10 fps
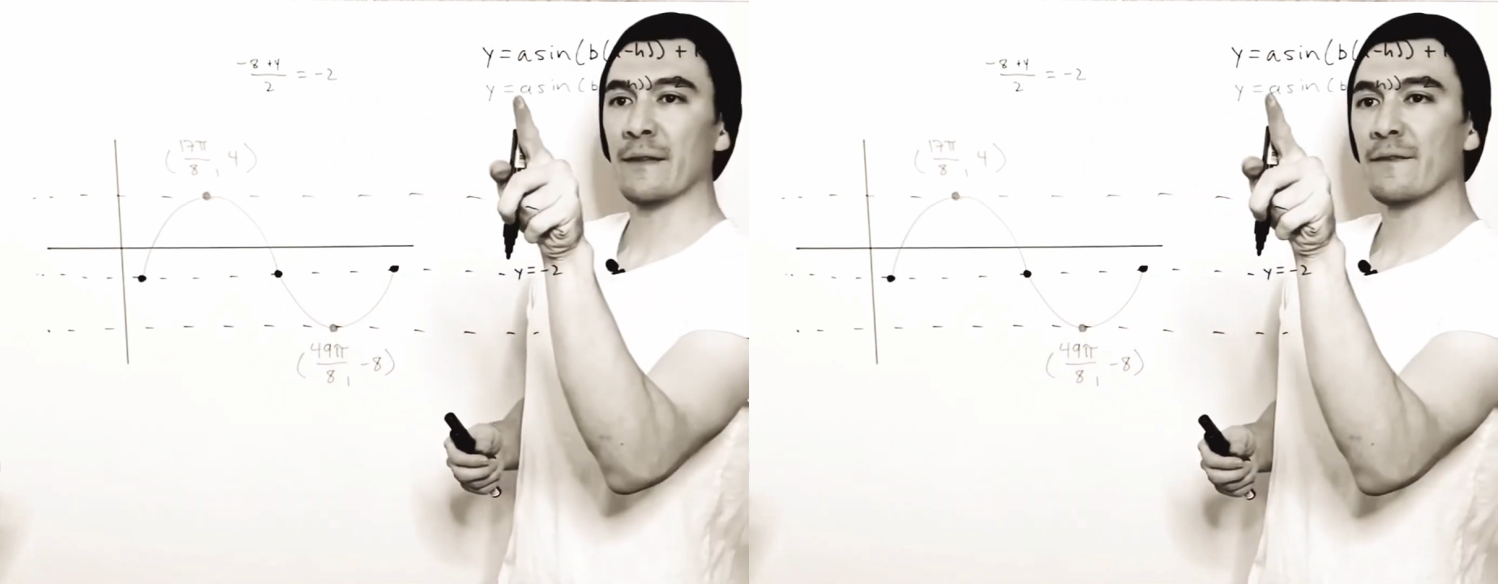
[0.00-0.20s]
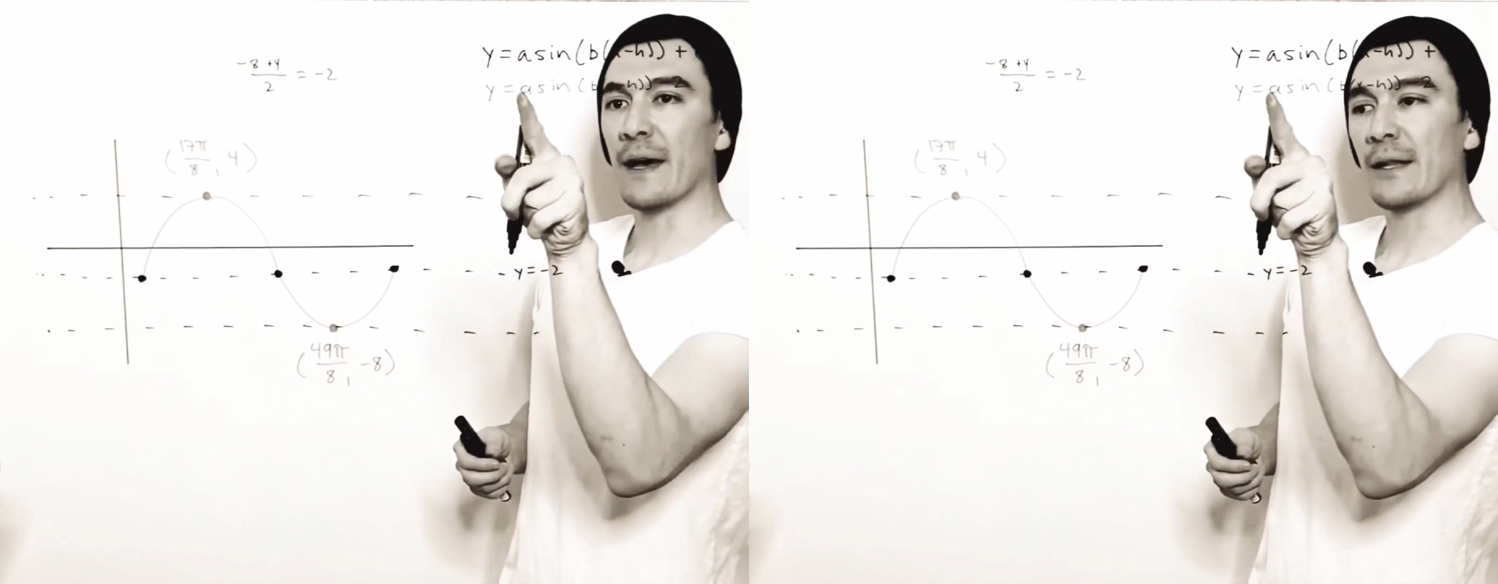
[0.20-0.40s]
the
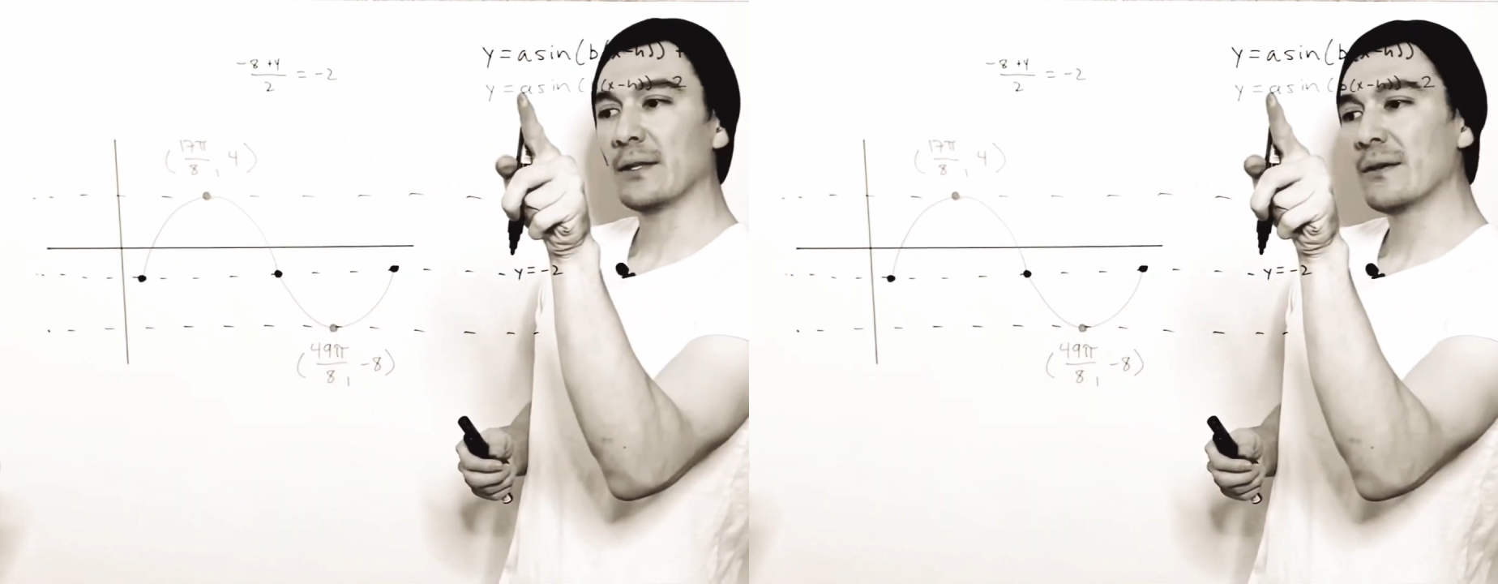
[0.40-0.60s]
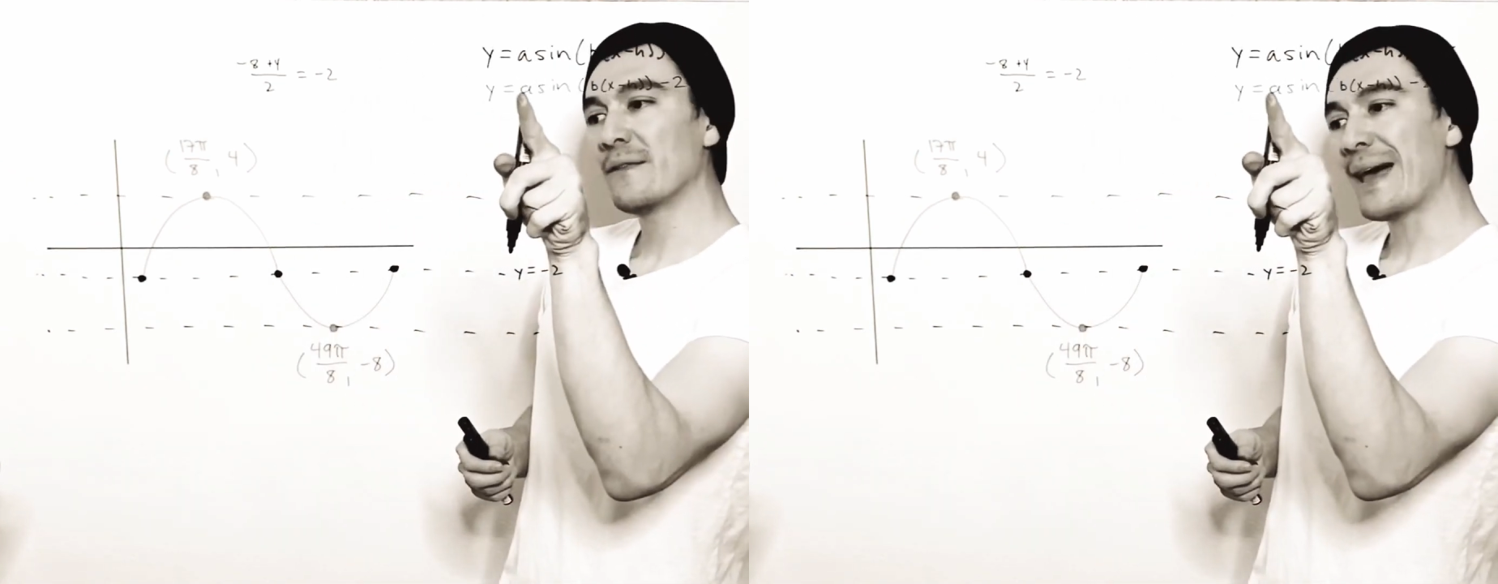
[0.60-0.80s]

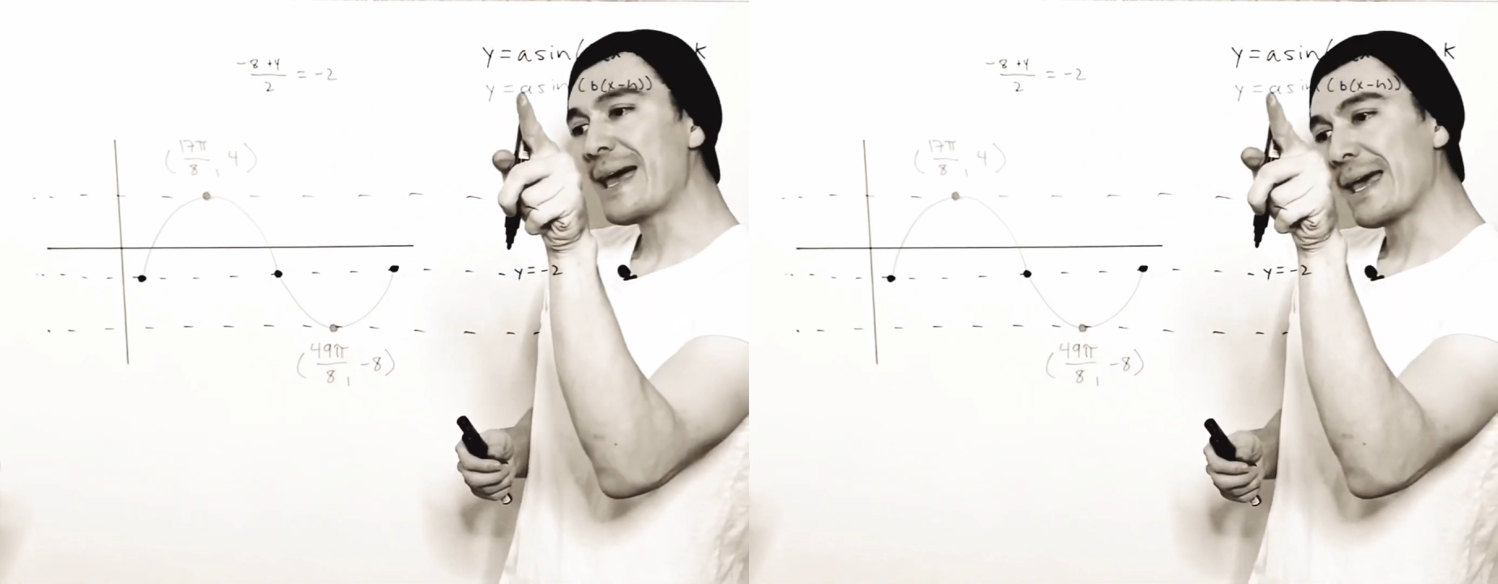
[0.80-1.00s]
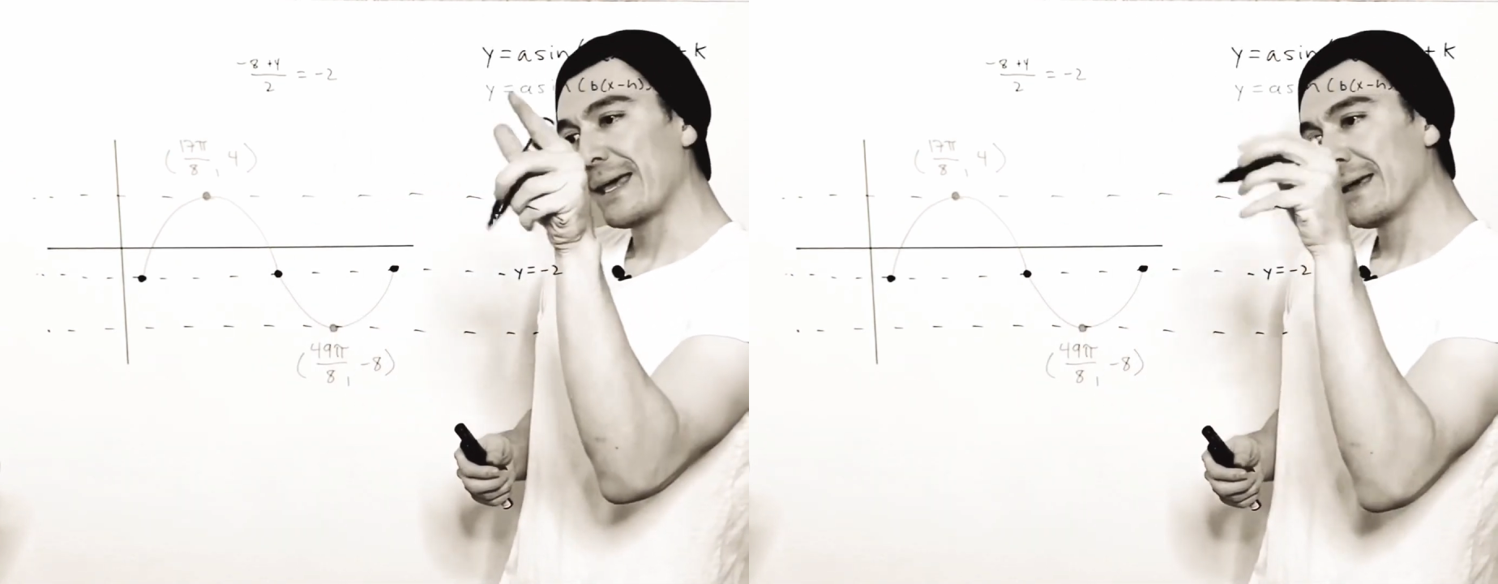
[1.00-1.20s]
value of
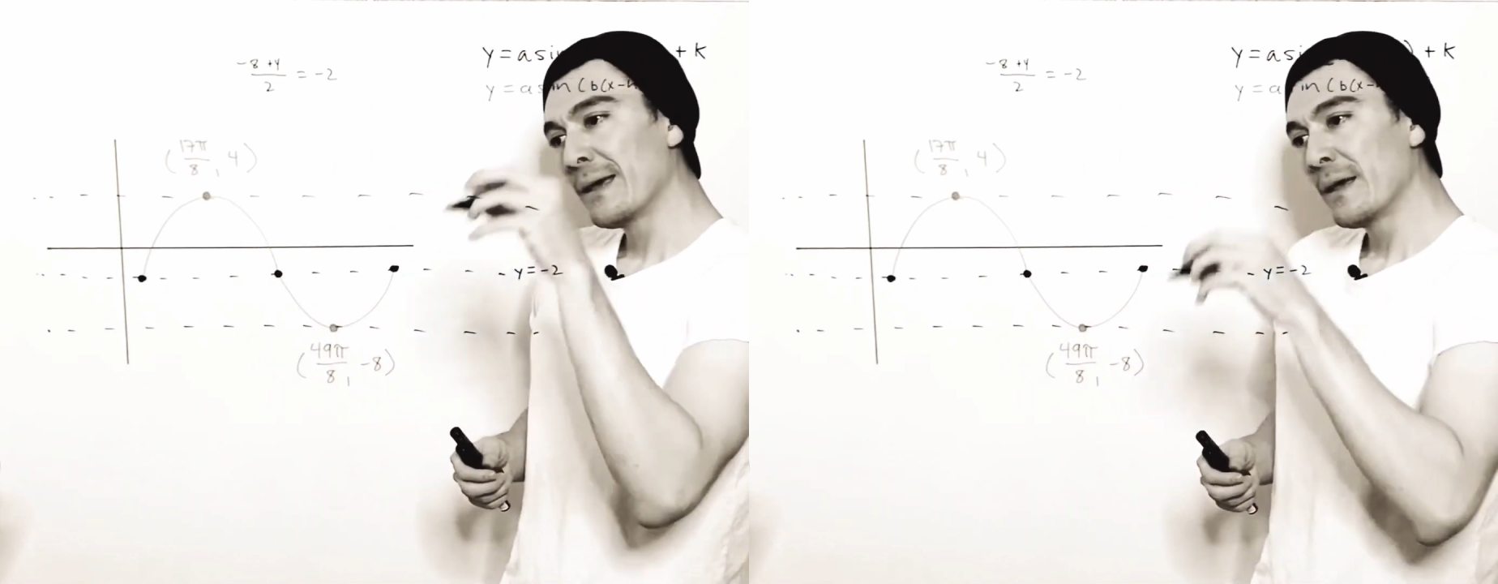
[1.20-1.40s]
a,